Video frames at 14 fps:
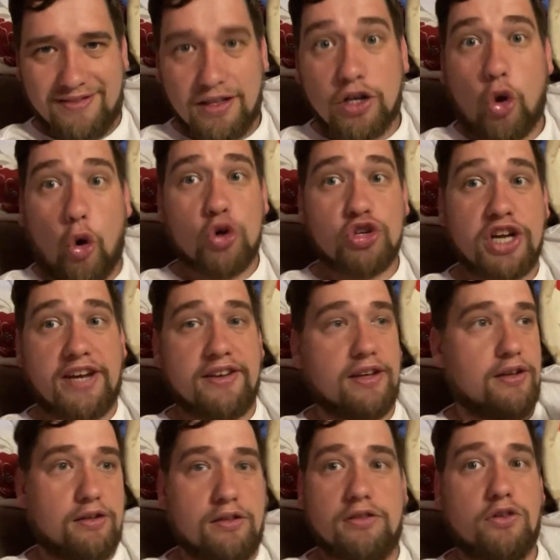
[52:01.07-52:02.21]
Courgette,
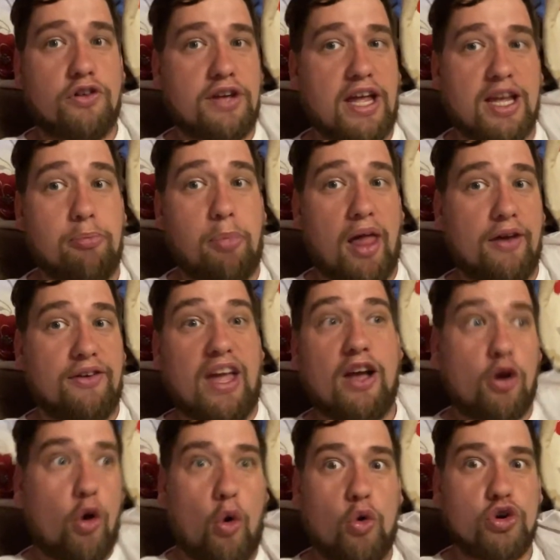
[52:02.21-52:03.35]
not eggplant.
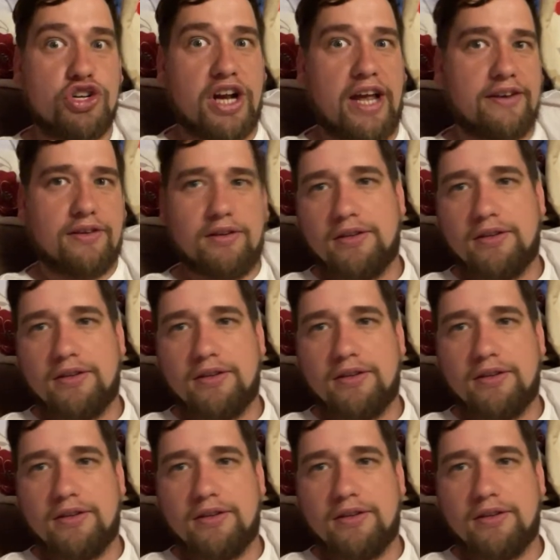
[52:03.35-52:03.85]
Courgette.